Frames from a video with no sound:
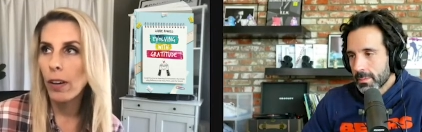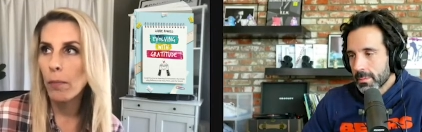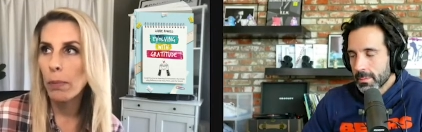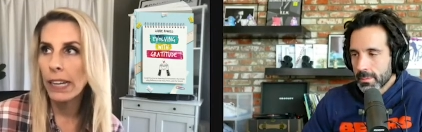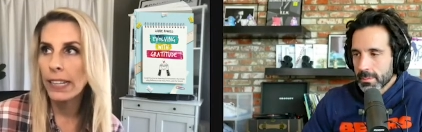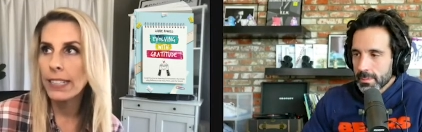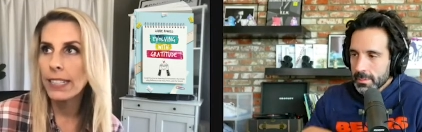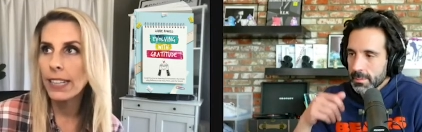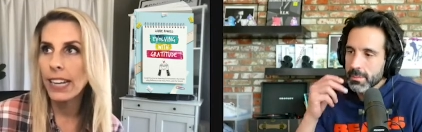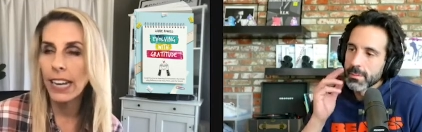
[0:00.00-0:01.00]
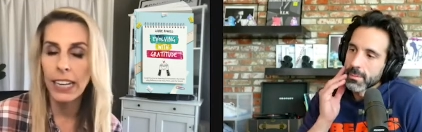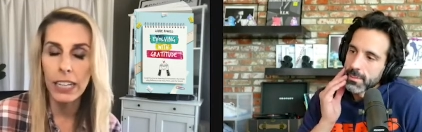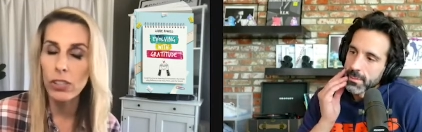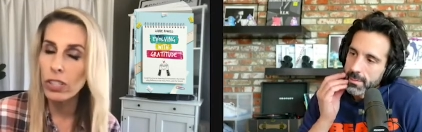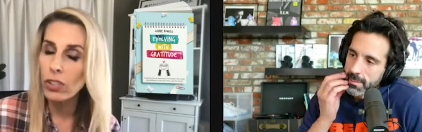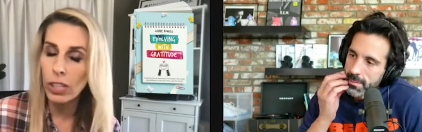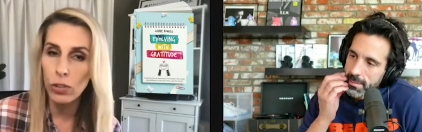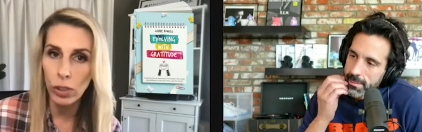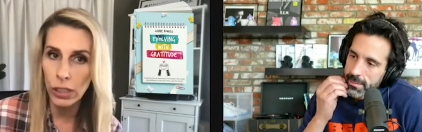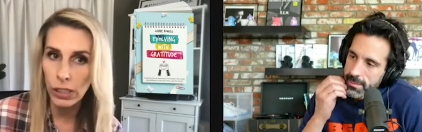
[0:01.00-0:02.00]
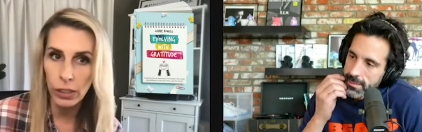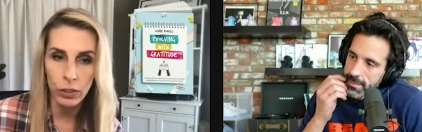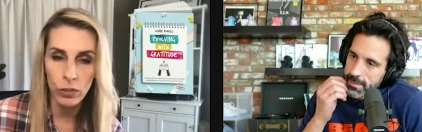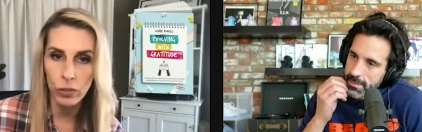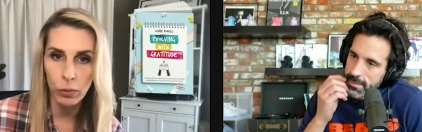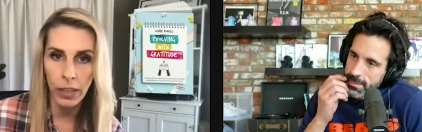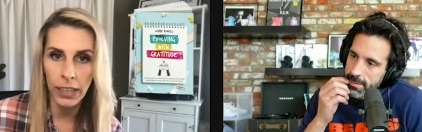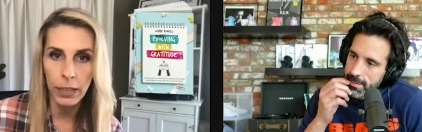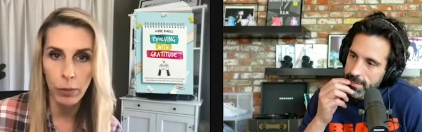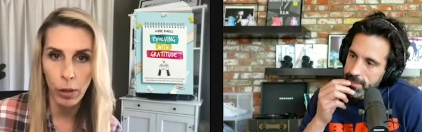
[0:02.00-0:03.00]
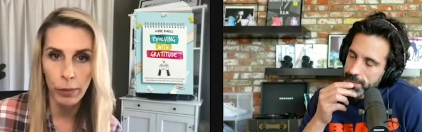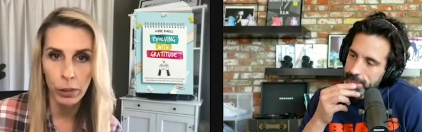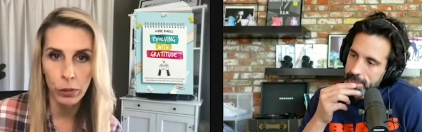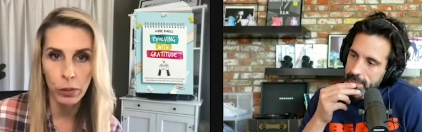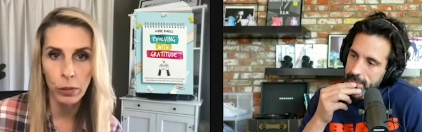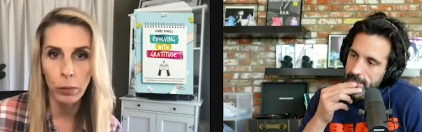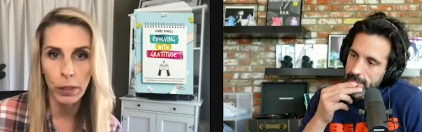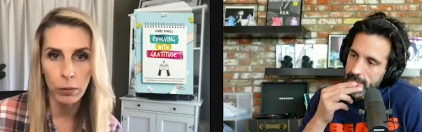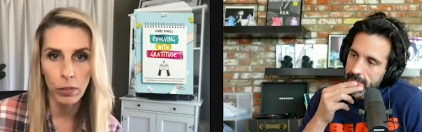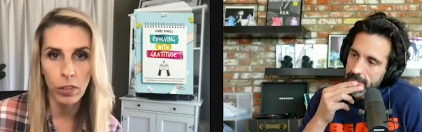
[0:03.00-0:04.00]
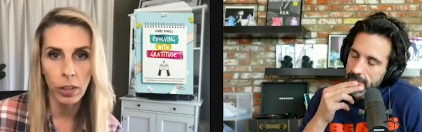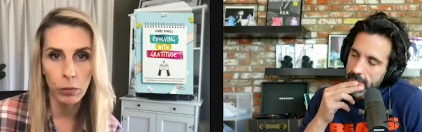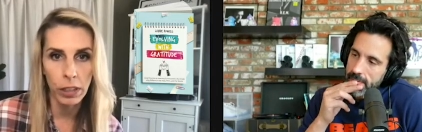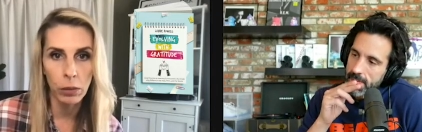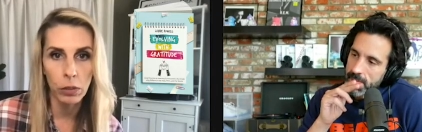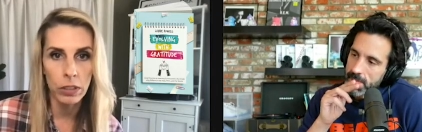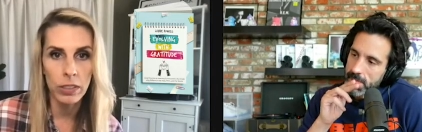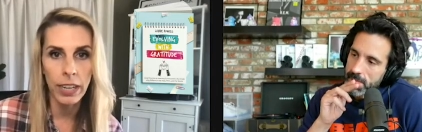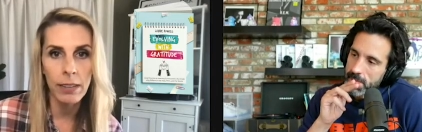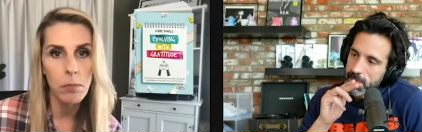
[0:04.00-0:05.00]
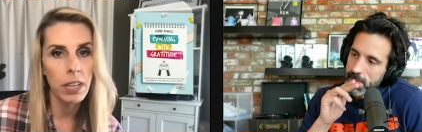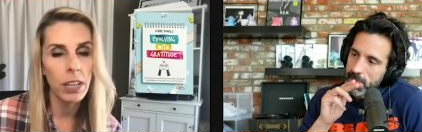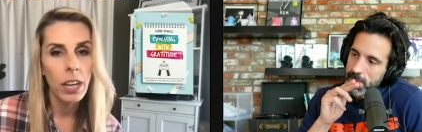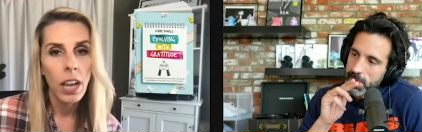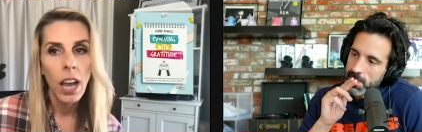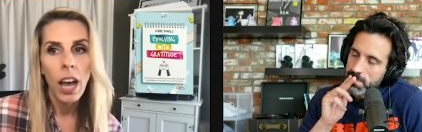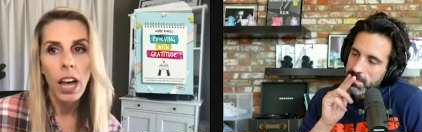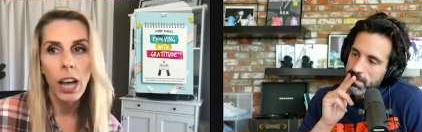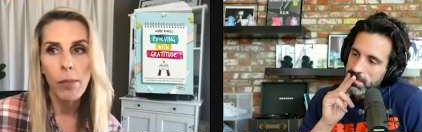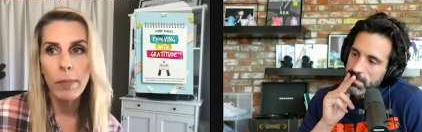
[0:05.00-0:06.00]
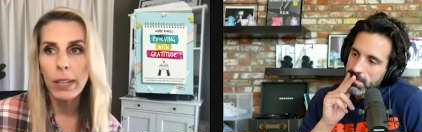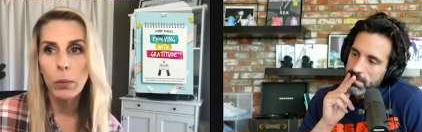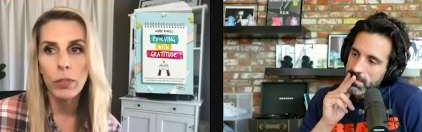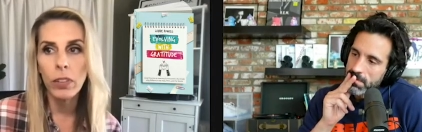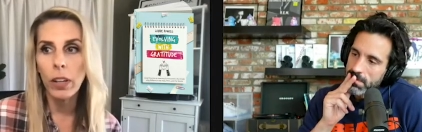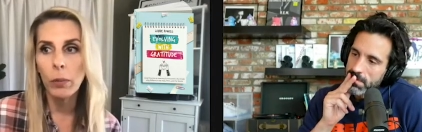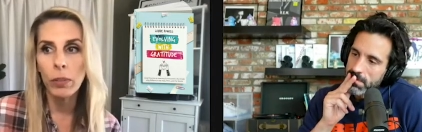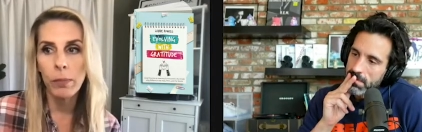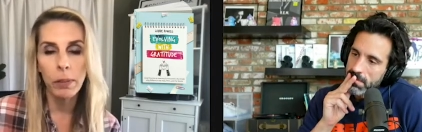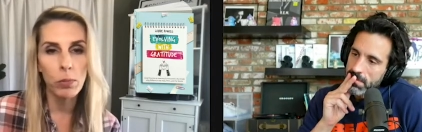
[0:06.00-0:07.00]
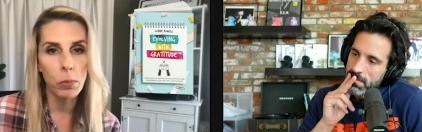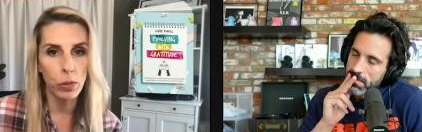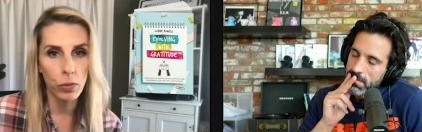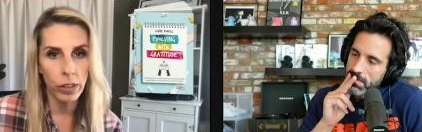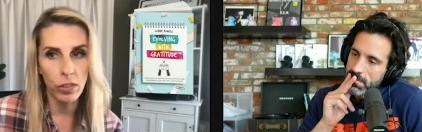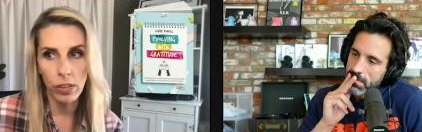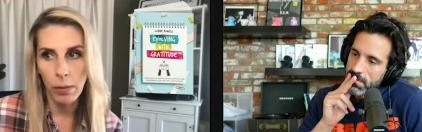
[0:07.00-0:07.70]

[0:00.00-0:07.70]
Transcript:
Speaker 1: mm-hmm. but mm. and, and it did it took years to write Evolving Learner with Christy Andre and Lauren Steinman um, it was a, it was a much more stretched out